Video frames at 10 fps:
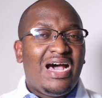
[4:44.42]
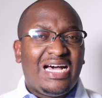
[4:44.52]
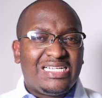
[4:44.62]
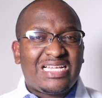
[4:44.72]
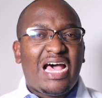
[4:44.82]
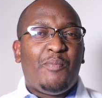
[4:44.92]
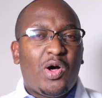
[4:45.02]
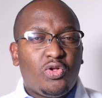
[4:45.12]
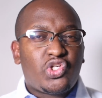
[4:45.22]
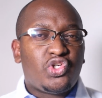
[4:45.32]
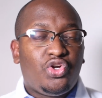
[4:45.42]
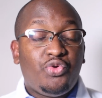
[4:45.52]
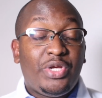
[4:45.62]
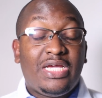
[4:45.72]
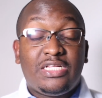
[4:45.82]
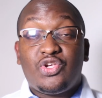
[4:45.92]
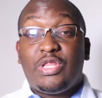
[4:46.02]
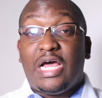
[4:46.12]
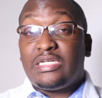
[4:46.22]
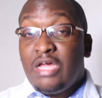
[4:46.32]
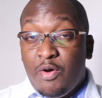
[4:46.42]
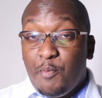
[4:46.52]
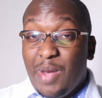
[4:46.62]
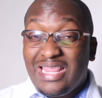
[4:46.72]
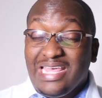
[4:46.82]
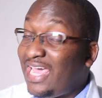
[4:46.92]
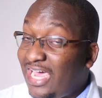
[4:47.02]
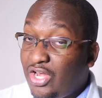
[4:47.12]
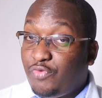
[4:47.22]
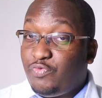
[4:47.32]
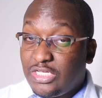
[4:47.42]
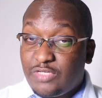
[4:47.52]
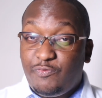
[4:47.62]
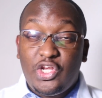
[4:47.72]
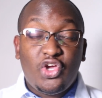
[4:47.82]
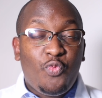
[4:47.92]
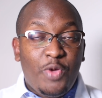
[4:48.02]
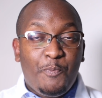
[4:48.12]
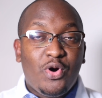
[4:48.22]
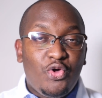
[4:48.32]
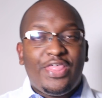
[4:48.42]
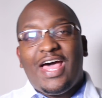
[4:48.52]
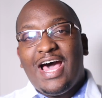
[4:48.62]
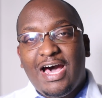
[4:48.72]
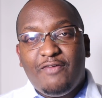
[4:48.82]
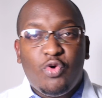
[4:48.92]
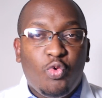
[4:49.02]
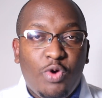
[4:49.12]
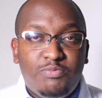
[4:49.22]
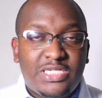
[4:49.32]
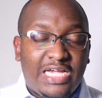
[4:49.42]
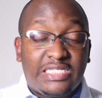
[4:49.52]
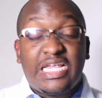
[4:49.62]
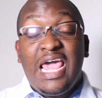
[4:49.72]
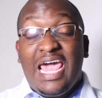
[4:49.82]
as I'm also doing it, so that by the end of this video we both have websites,